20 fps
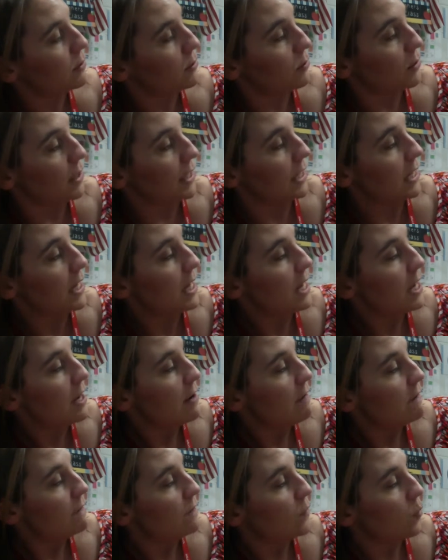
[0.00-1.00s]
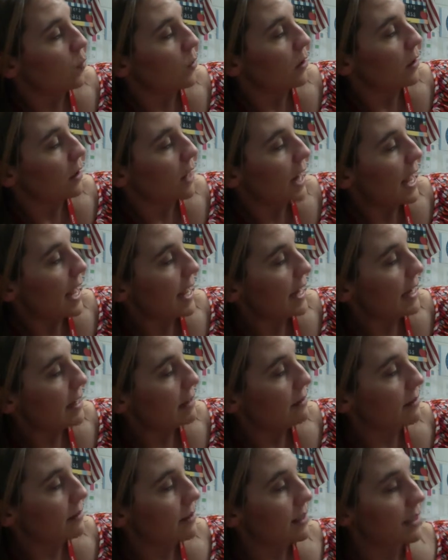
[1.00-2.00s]
3,
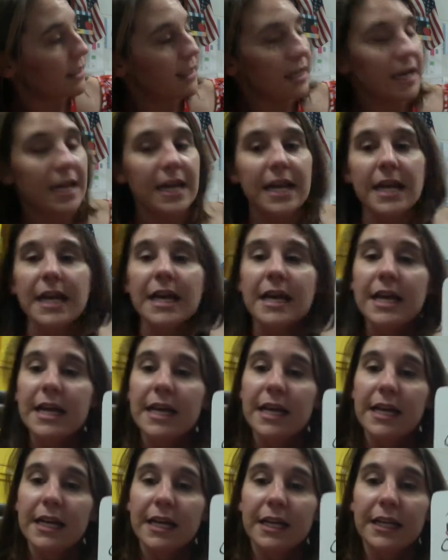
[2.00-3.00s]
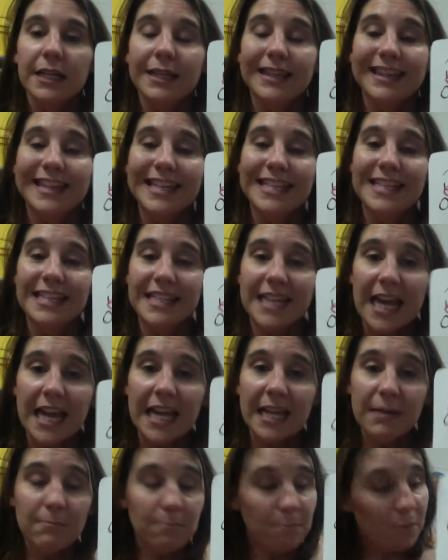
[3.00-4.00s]
4/8. The
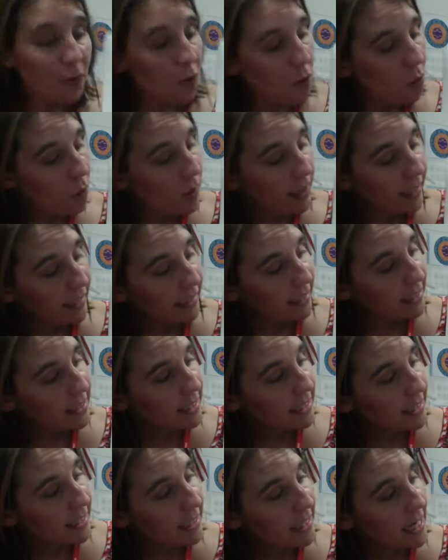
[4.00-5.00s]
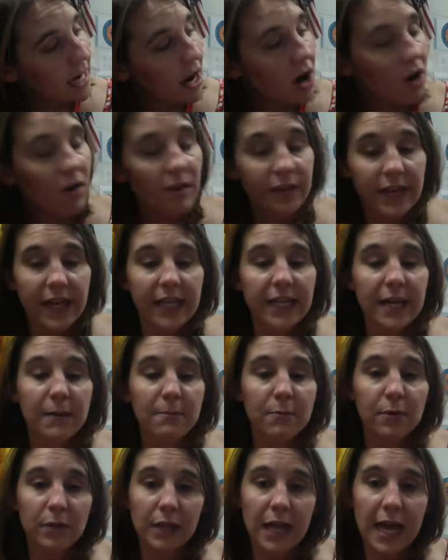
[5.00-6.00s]
same point on that
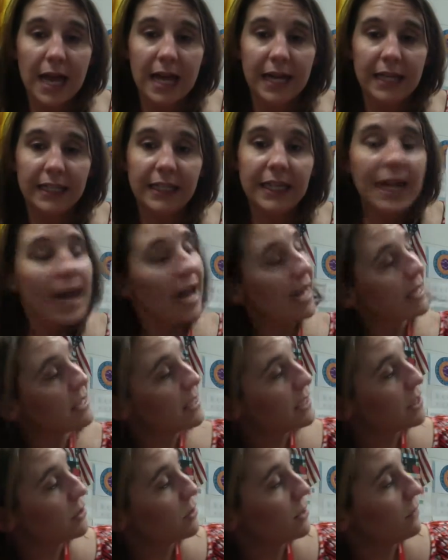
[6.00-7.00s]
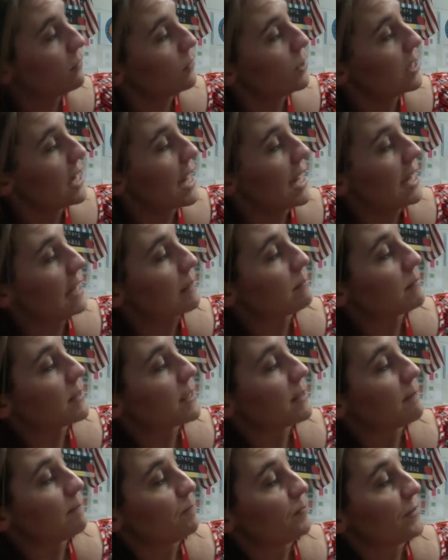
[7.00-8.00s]
number line has 2 different
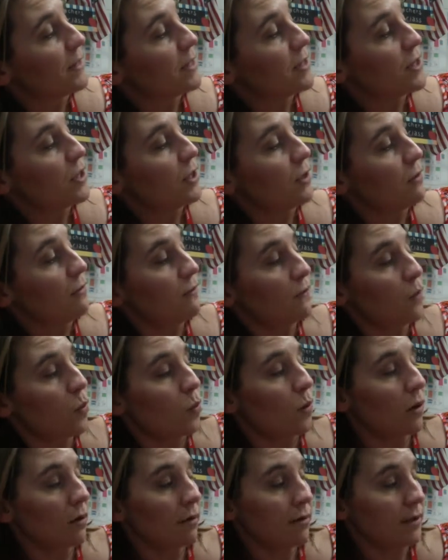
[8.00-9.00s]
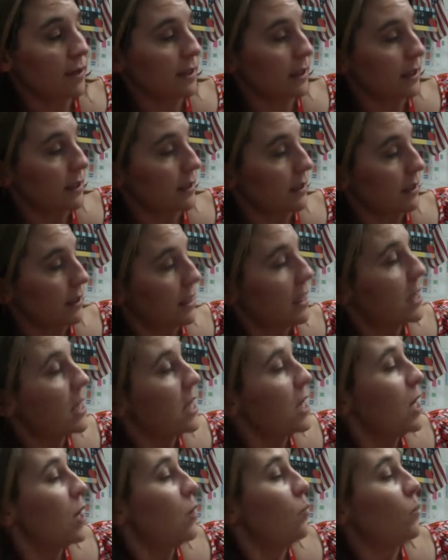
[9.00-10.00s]
names. 2/4,
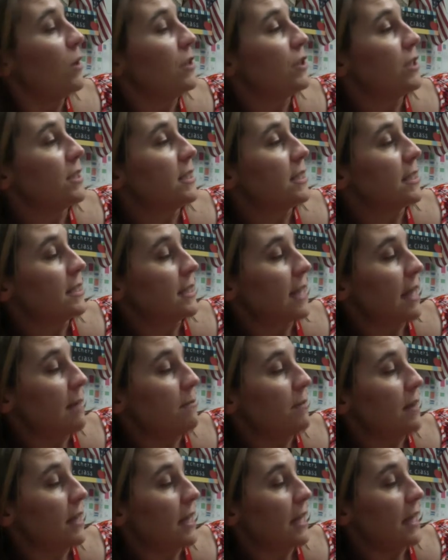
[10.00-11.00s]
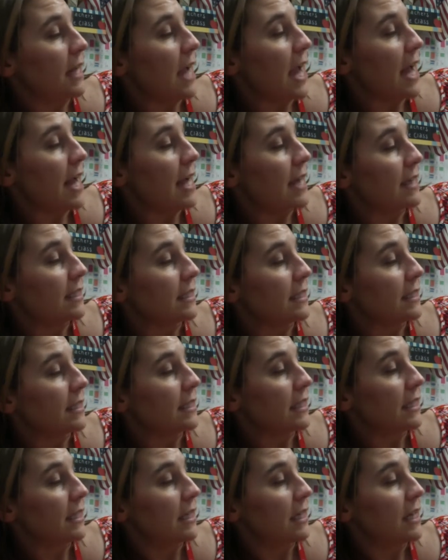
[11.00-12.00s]
which is the same thing as
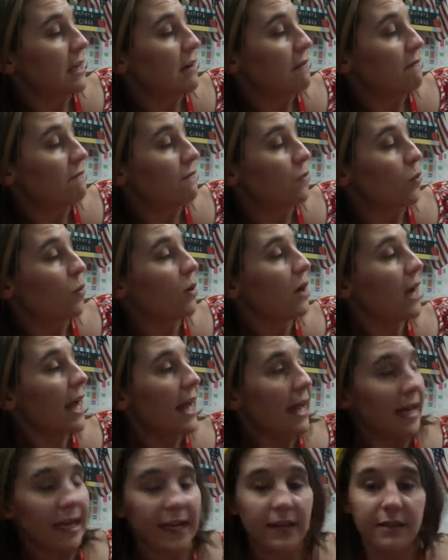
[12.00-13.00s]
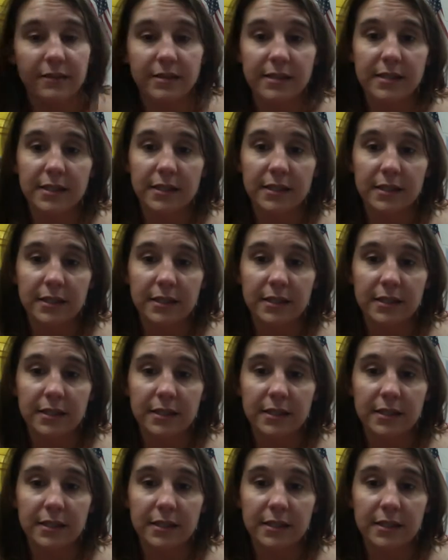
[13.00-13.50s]
4/8,